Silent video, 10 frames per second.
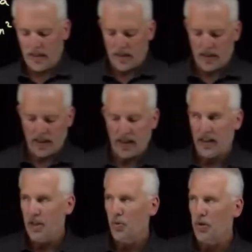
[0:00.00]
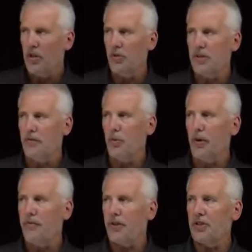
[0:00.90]
And again, each one of those different
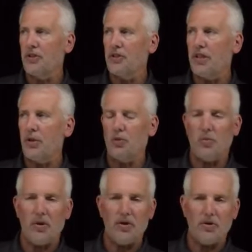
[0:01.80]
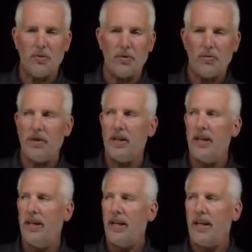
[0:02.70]
wave functions, n equals 1 or 2 or 3,
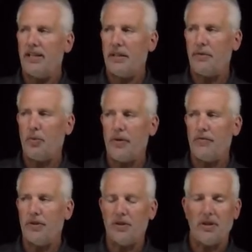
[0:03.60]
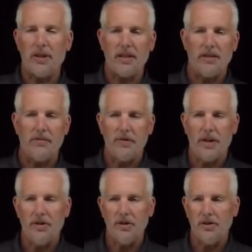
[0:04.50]
has a different wave function, has a different
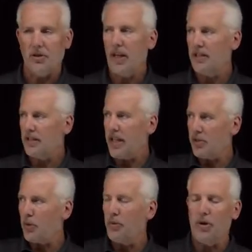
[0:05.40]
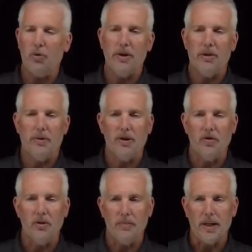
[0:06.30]
energy. So that's, that's what we know about the
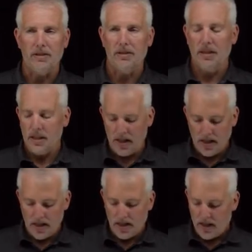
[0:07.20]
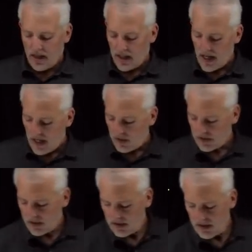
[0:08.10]
particle in a box. Now
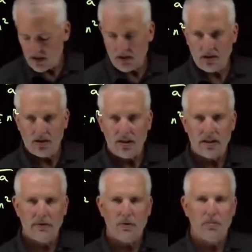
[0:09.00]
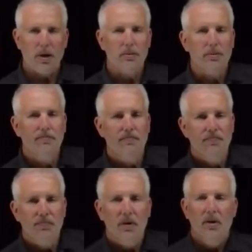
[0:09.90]
let's consider a different problem.
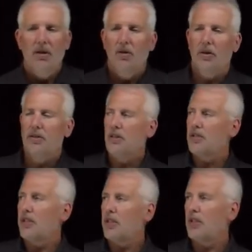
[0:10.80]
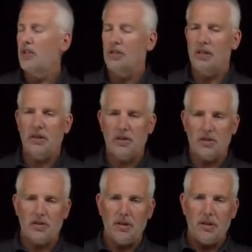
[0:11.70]
Let's consider
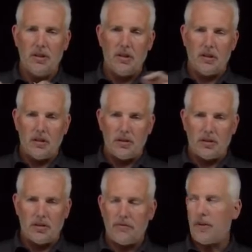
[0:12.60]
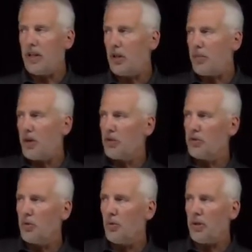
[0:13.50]
still confining our particle
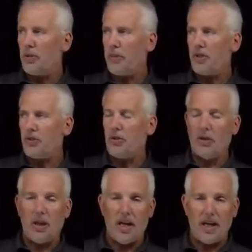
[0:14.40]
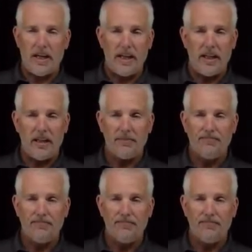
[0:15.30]
to a one-dimensional line,